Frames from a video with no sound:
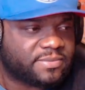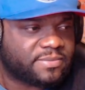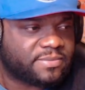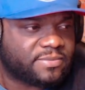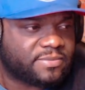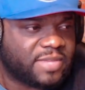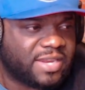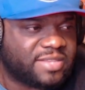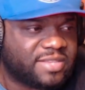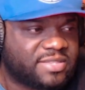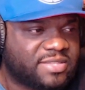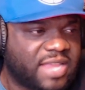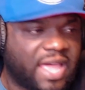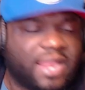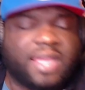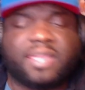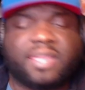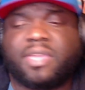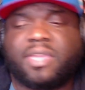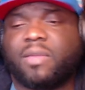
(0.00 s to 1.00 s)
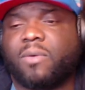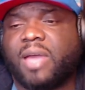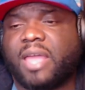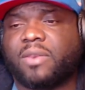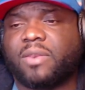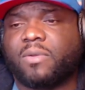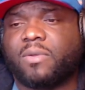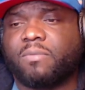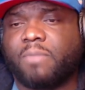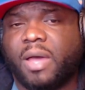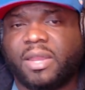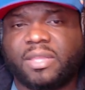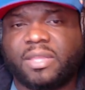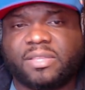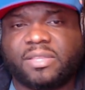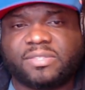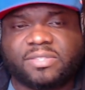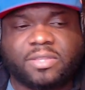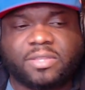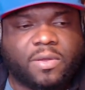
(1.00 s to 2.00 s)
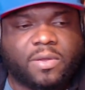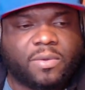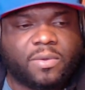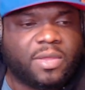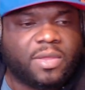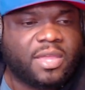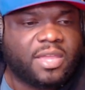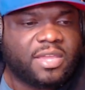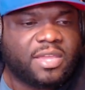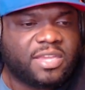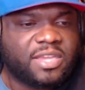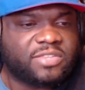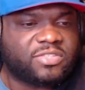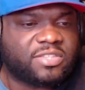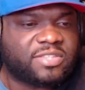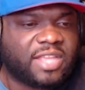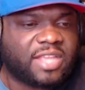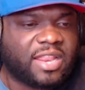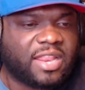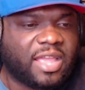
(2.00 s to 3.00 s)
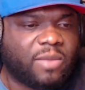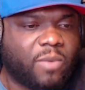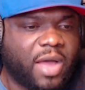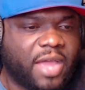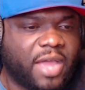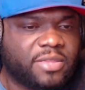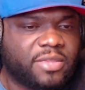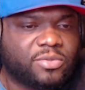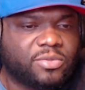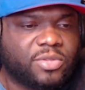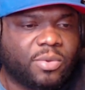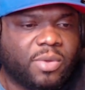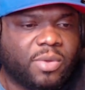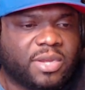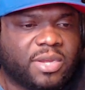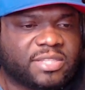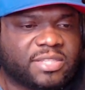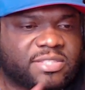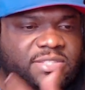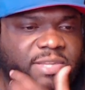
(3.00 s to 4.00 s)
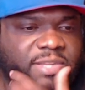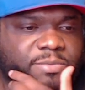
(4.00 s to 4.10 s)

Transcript: And it's not like he don't got no money. It's, you know, it's just that, like, why are you doing this?